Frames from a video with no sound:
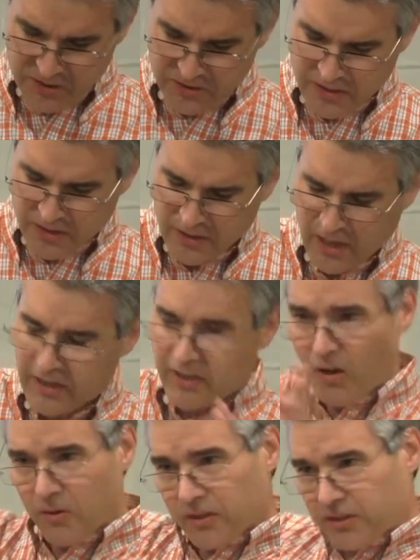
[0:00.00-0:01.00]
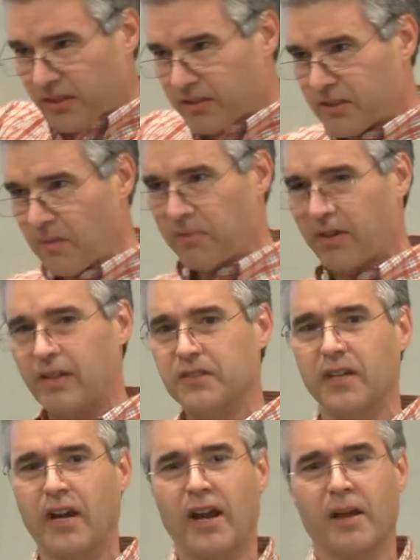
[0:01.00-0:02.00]
just kind of noticing something
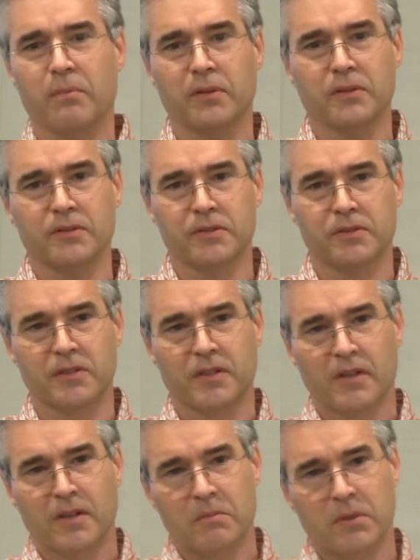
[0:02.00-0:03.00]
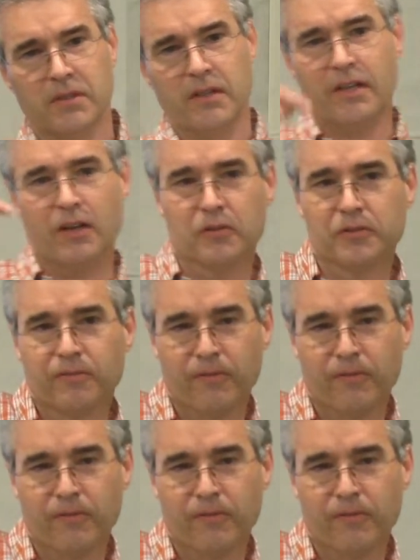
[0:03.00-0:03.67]
as it happens. But then he goes